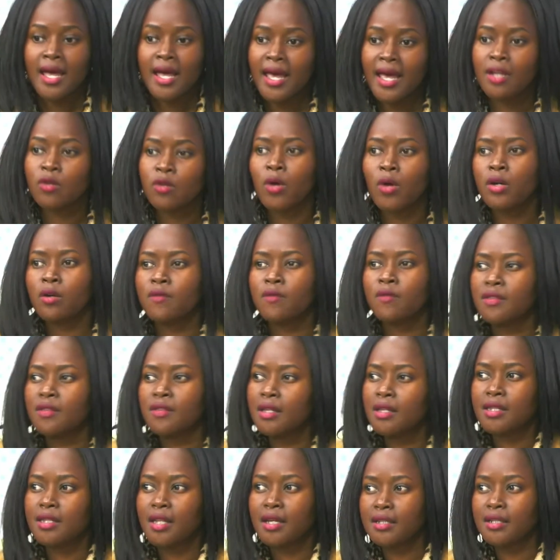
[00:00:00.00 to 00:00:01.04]
And one of the
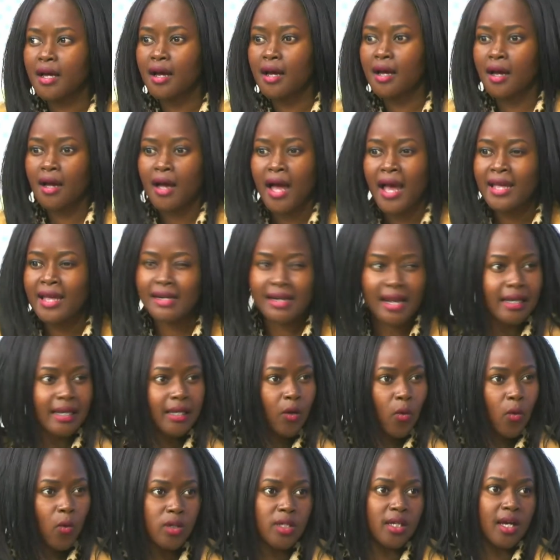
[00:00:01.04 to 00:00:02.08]
things that I rarely
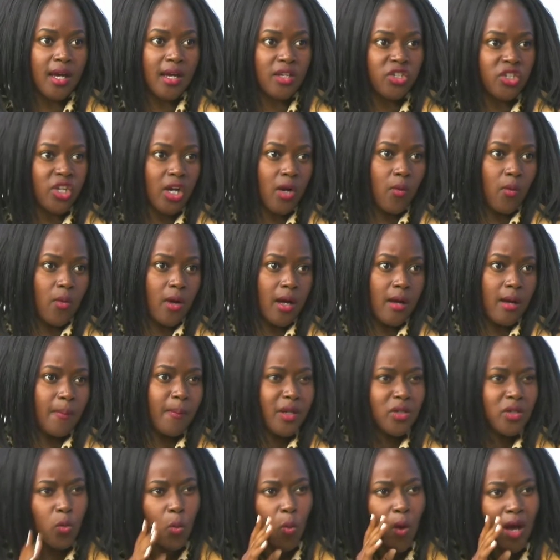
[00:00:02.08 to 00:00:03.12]
quote Gachagua,
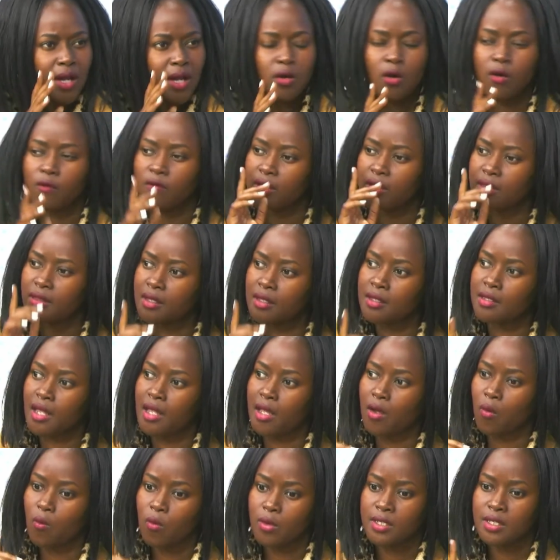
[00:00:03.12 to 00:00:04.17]
but one of the things I
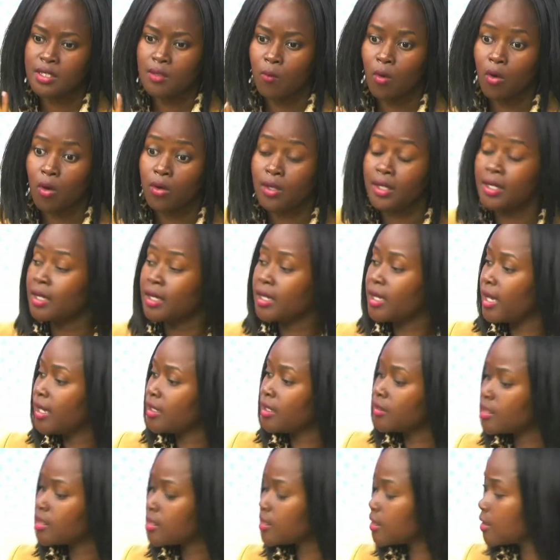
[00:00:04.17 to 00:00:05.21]
quote him on,
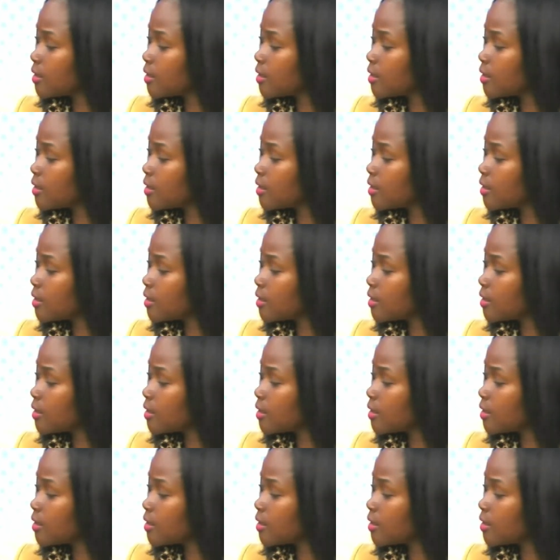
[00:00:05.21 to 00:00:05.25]
and this